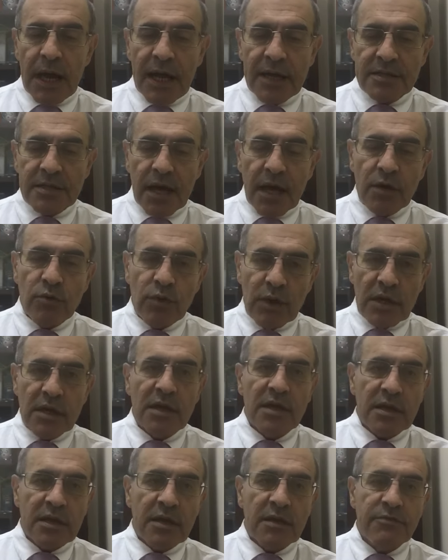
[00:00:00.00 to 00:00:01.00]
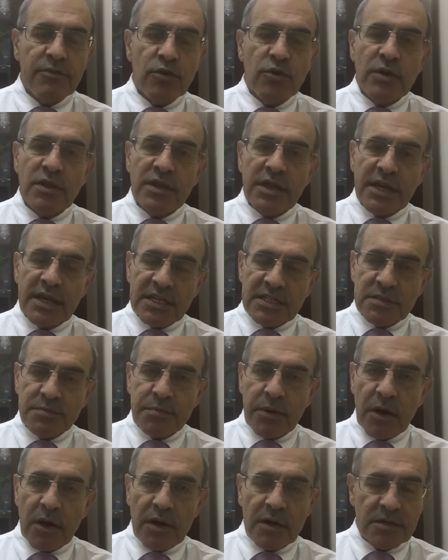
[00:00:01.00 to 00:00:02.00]
and I will give you in the
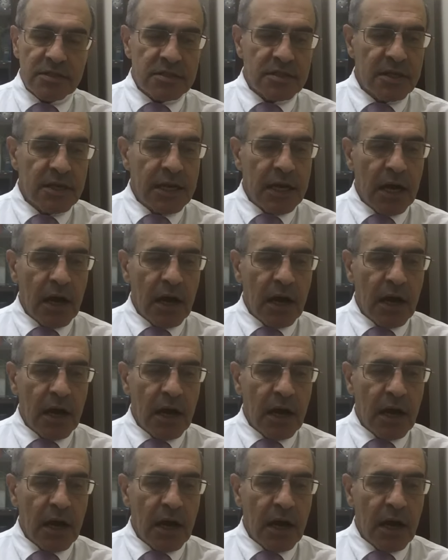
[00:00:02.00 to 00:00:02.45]
next part.